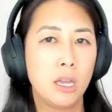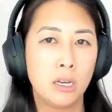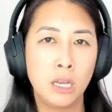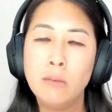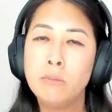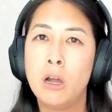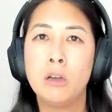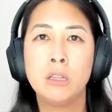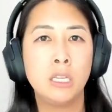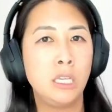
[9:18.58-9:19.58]
name
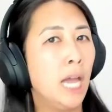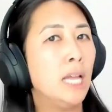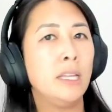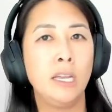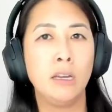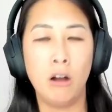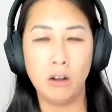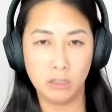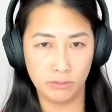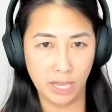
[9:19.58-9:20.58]
calling, yelling,
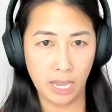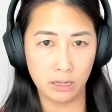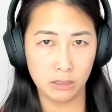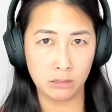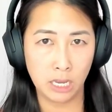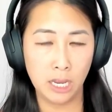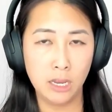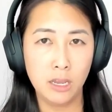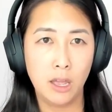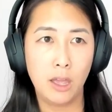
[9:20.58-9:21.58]
all of that,
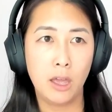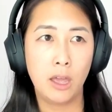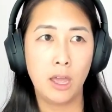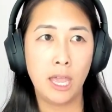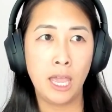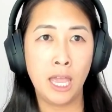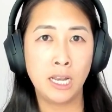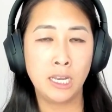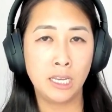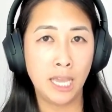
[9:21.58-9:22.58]
okay?
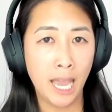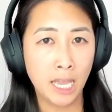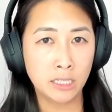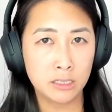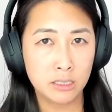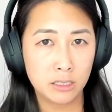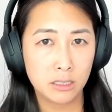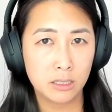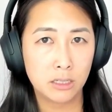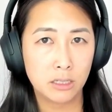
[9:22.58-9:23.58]
And yet,
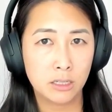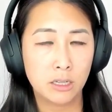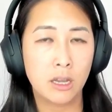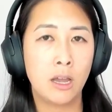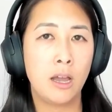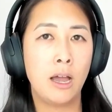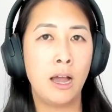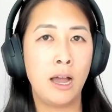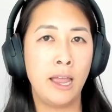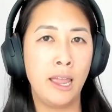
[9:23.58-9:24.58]

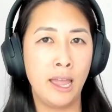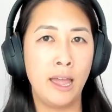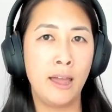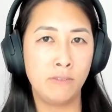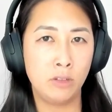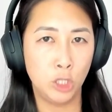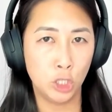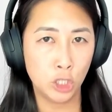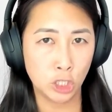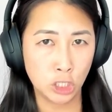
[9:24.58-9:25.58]
I have
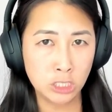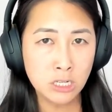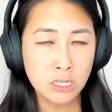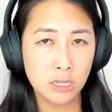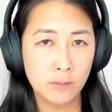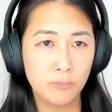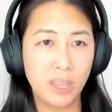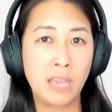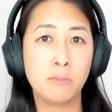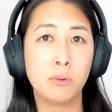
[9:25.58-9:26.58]
learned
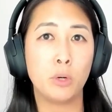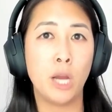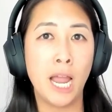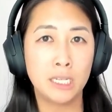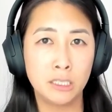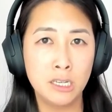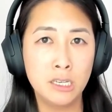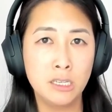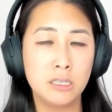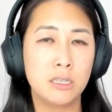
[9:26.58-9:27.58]
and
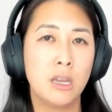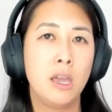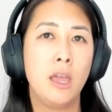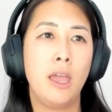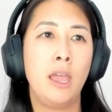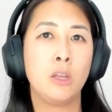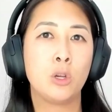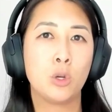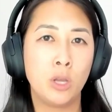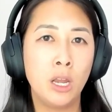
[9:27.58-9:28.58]
practiced and
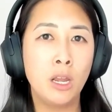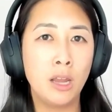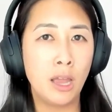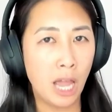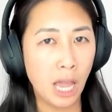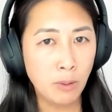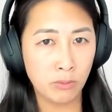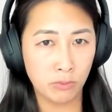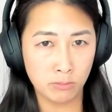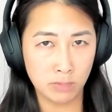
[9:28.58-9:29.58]
created a habit
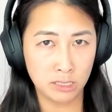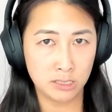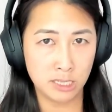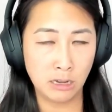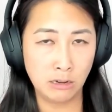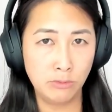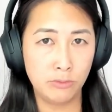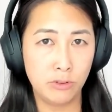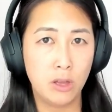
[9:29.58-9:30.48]
for myself